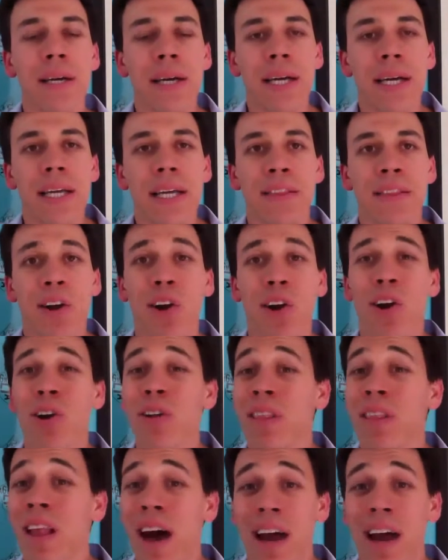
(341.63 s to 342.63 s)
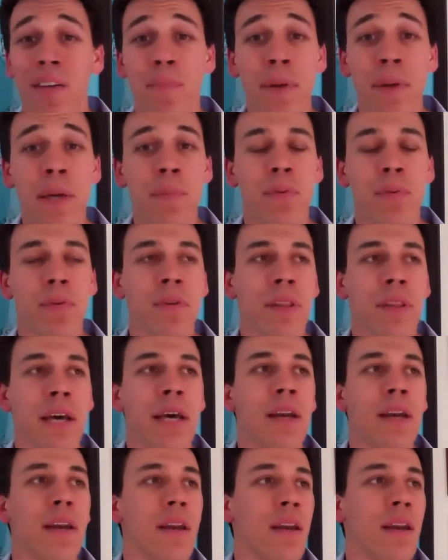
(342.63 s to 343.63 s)
there are a lot of people
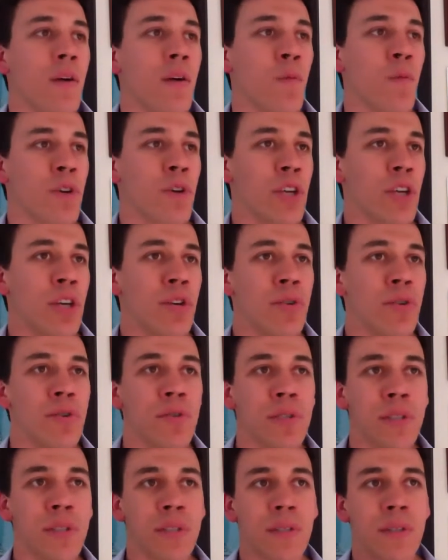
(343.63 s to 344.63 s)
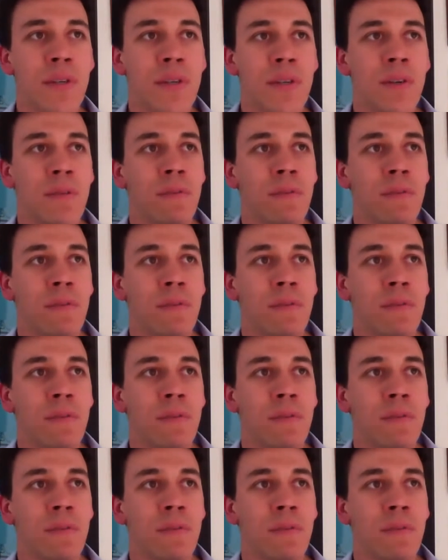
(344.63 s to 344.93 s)
that will use,